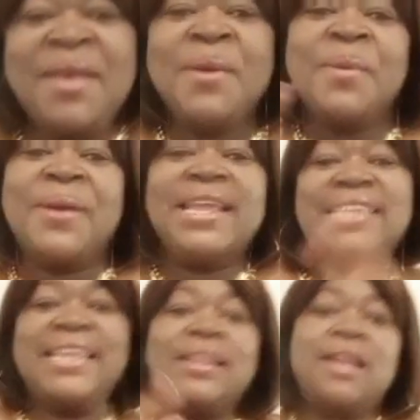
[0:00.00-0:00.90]

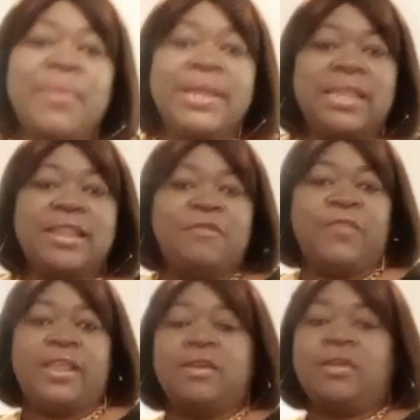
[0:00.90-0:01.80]
You're not waiting in
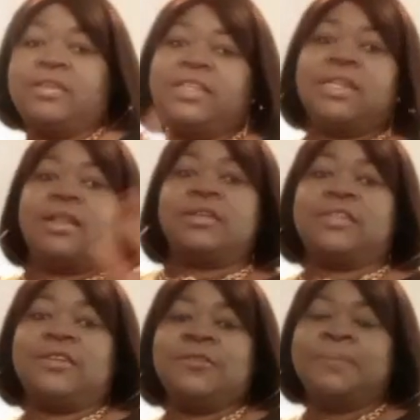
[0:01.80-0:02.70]
vain. You're gonna see the
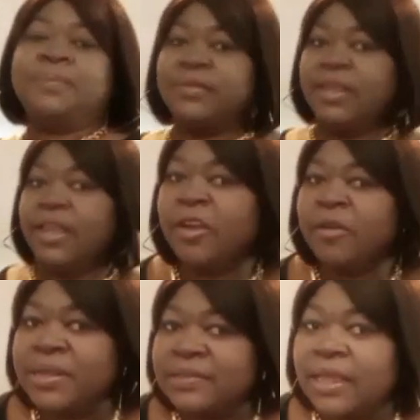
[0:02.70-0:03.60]
doctor. You hear
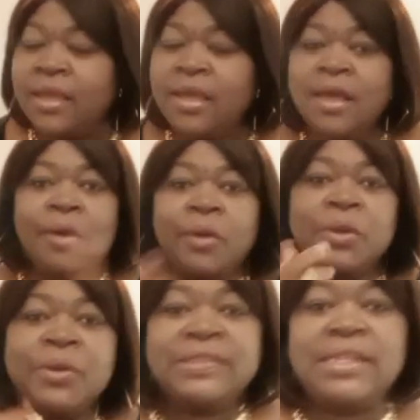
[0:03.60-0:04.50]
me? I say, I'm gonna
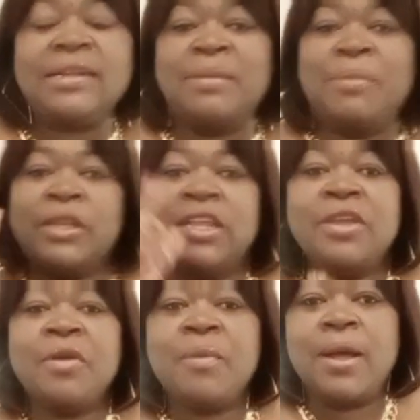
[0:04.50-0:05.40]
go see the doctor. But
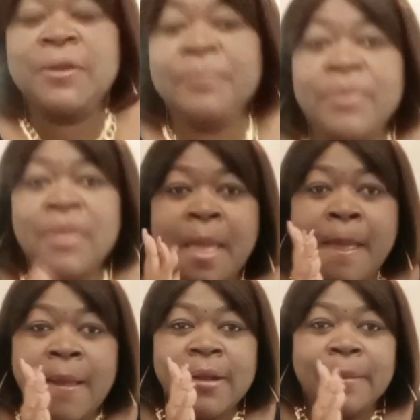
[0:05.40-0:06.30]
hear what?
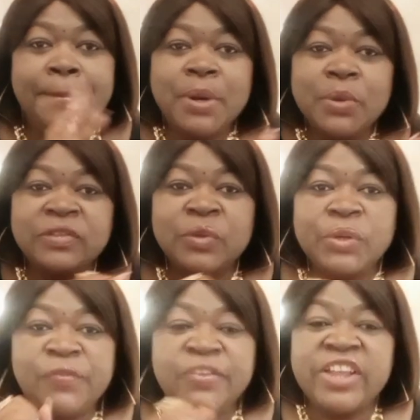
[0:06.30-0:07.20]
The post
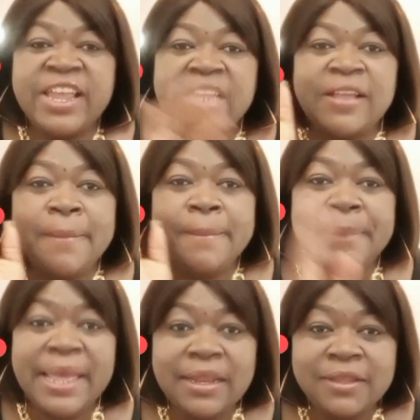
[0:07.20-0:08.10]
notification
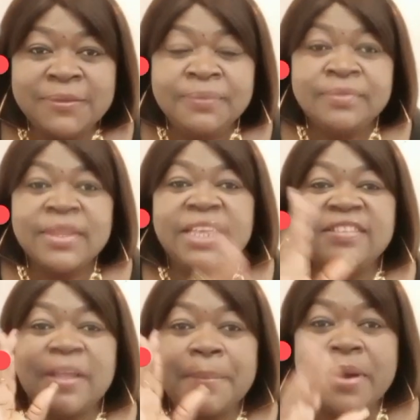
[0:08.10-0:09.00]
bell is
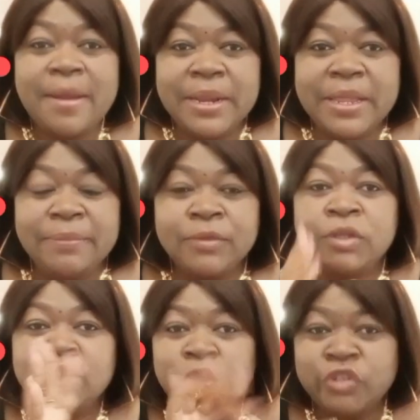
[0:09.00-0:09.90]
a problem.
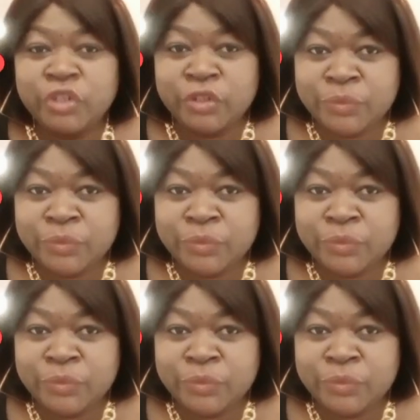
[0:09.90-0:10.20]
Touch it.